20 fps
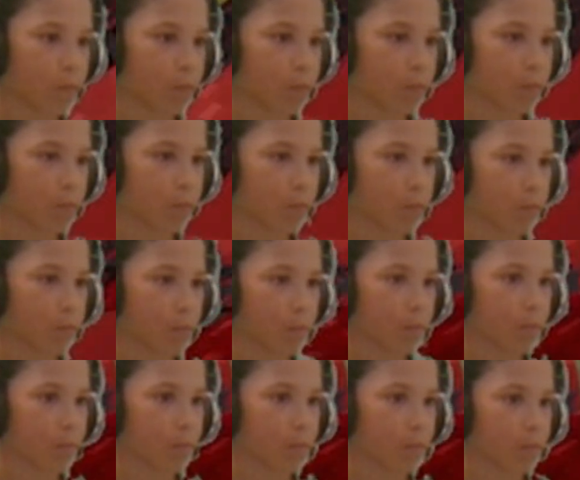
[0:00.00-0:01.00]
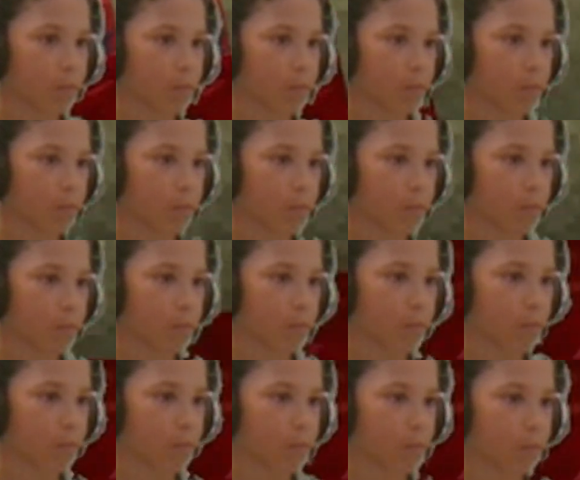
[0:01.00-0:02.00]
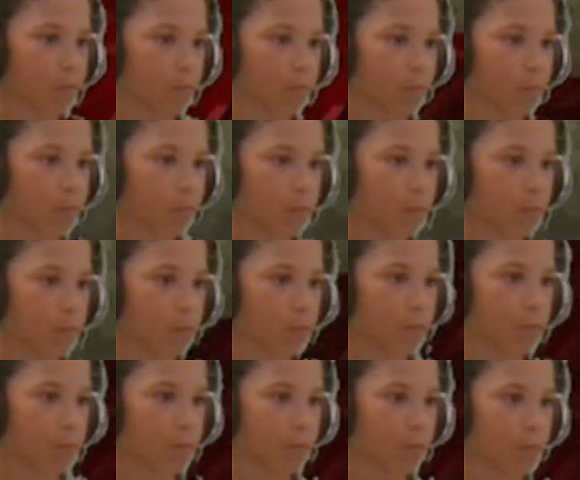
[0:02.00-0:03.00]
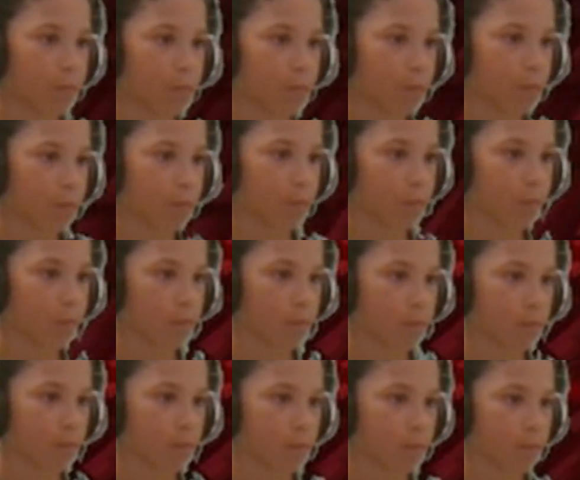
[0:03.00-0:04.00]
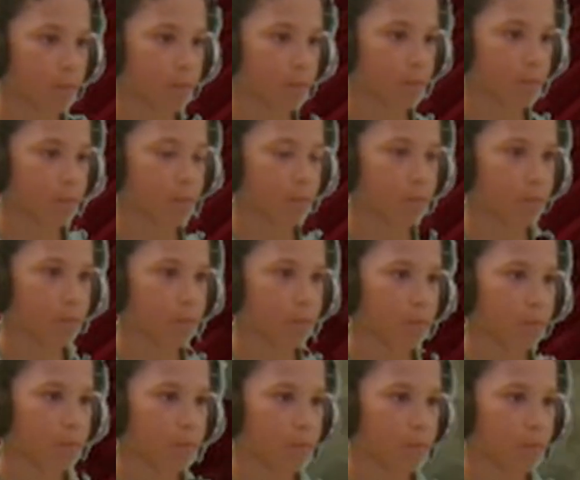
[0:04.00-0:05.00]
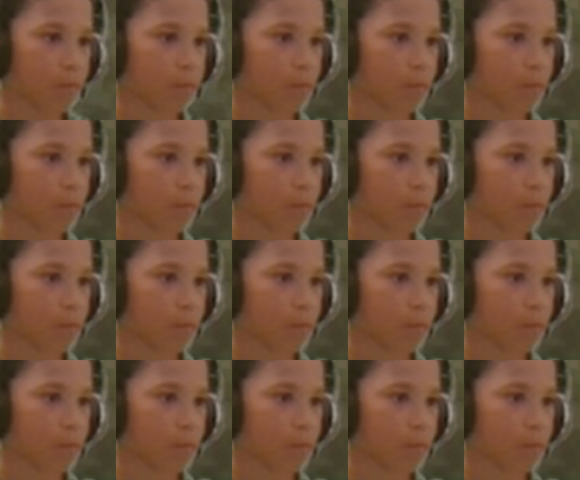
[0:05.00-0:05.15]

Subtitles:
No one is speaking in this clip.